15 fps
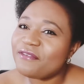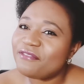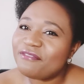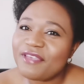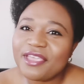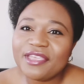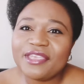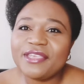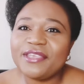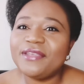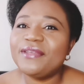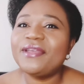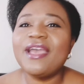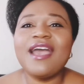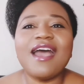Thank
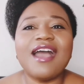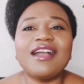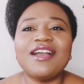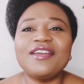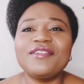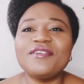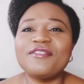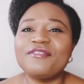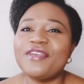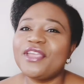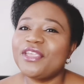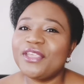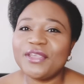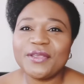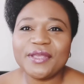you. I cannot
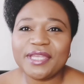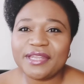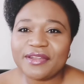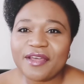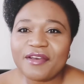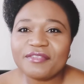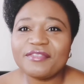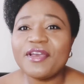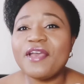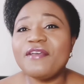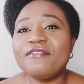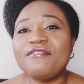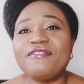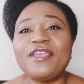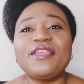thank you enough.
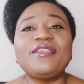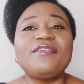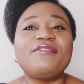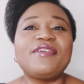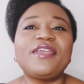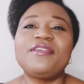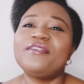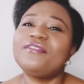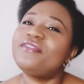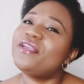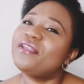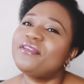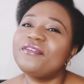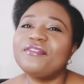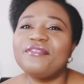Thank you, thank you,
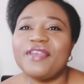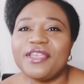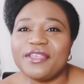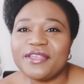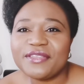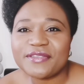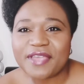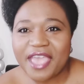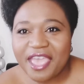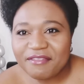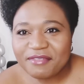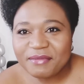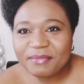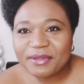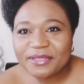thank you, thank you to
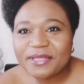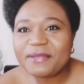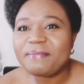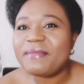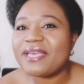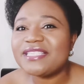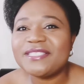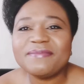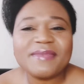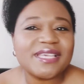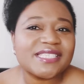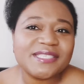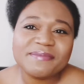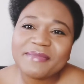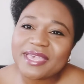everybody. Merci,
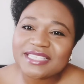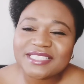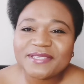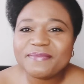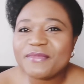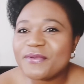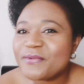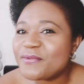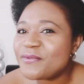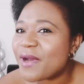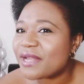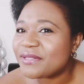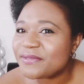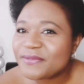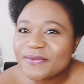merci, merci beaucoup
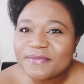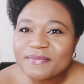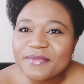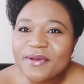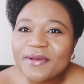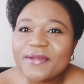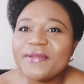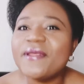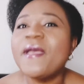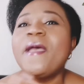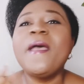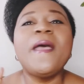à tout le monde.